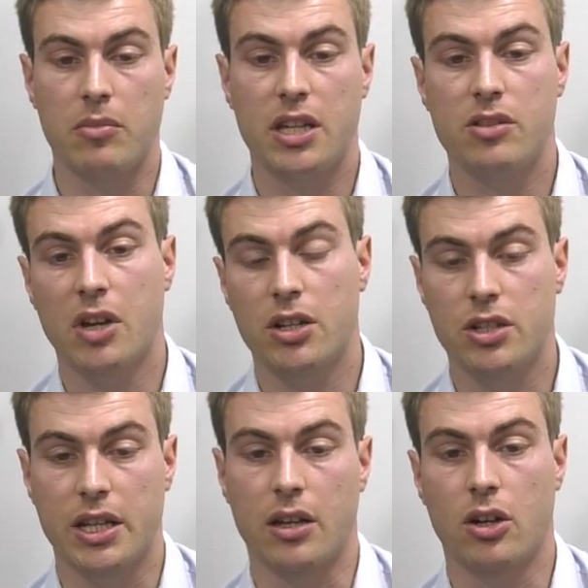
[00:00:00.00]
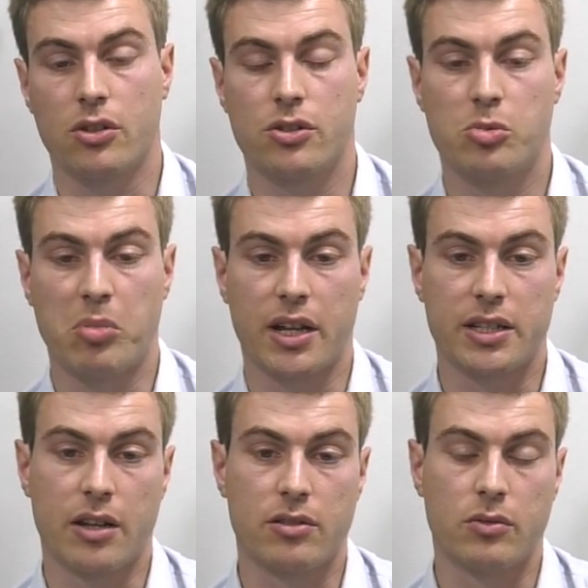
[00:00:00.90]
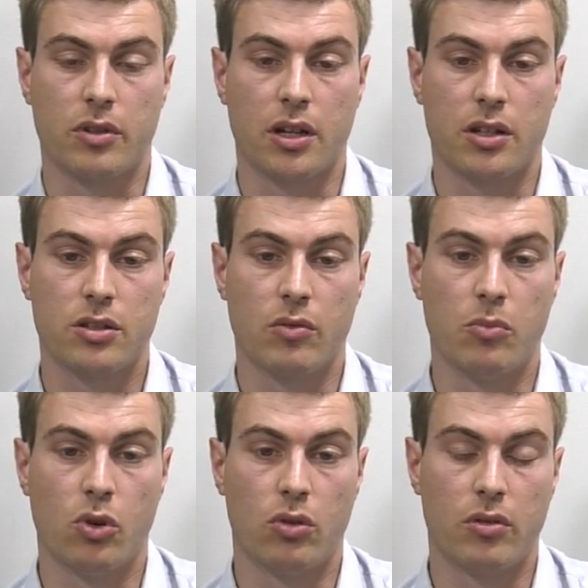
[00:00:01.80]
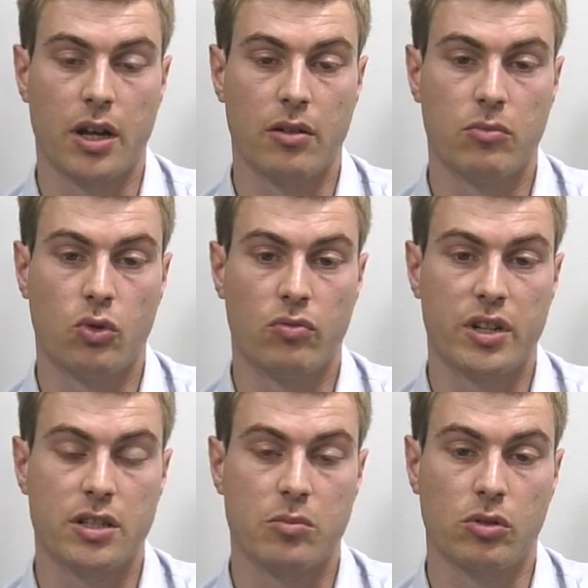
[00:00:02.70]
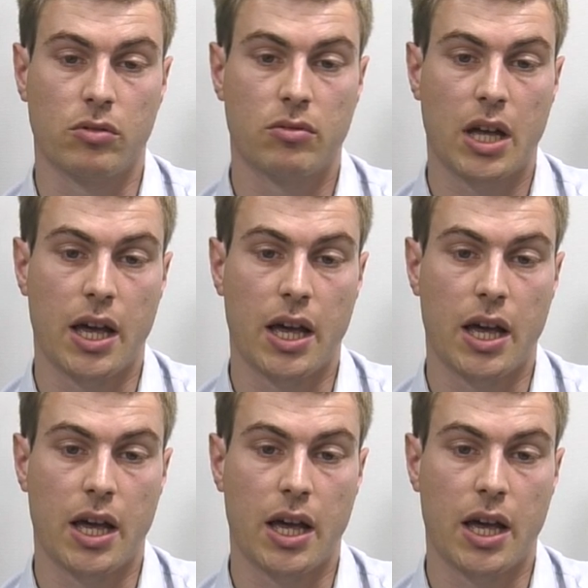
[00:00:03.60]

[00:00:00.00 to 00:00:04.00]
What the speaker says: He's managed to get costs back down to a more reasonable